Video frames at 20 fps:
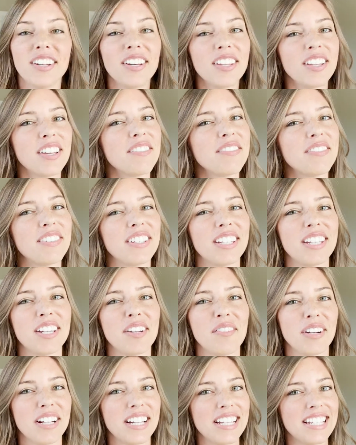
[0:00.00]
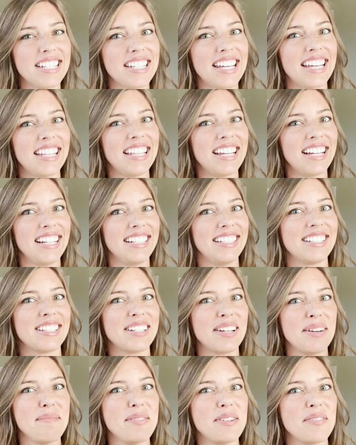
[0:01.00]
know that feeling where a deadline is
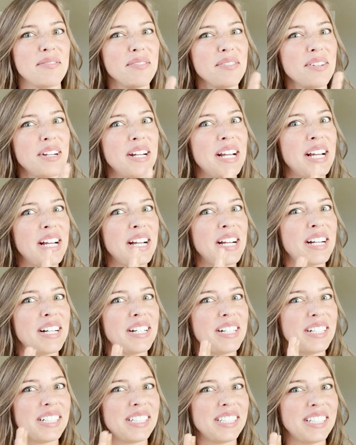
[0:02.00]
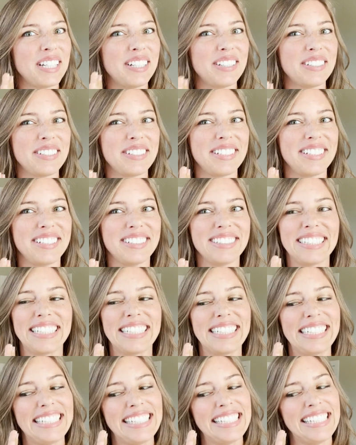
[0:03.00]
coming real close and you're like,
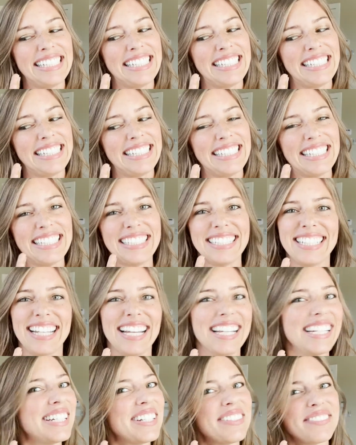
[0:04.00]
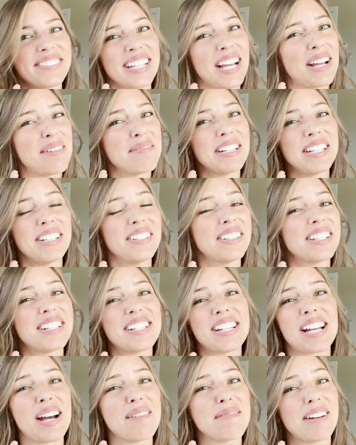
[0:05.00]
"Eee, that's not enough time to do the
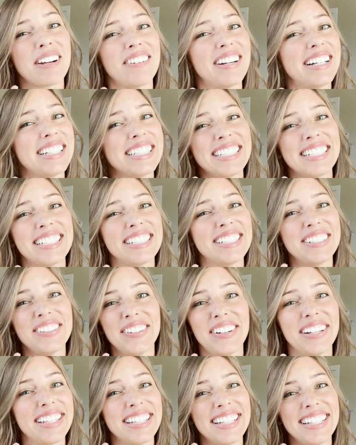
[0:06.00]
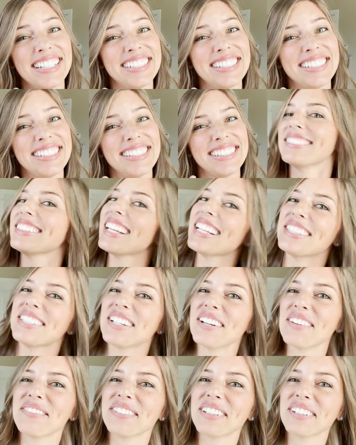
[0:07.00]
job I wanted to do on this." That's how
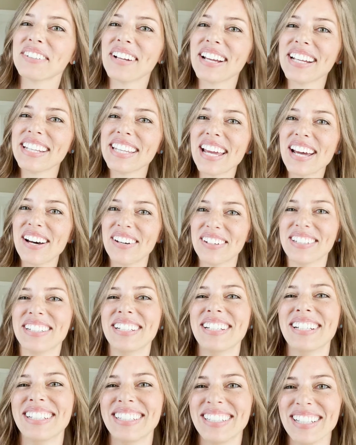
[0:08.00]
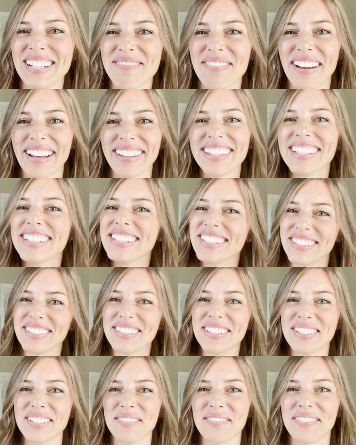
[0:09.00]
I feel right now about this
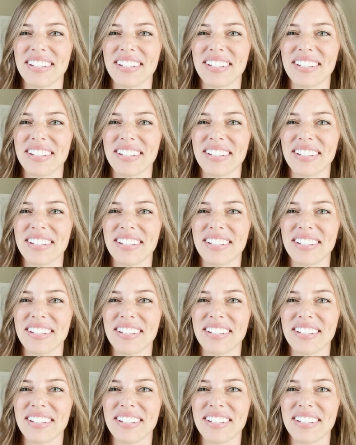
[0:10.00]
YouTube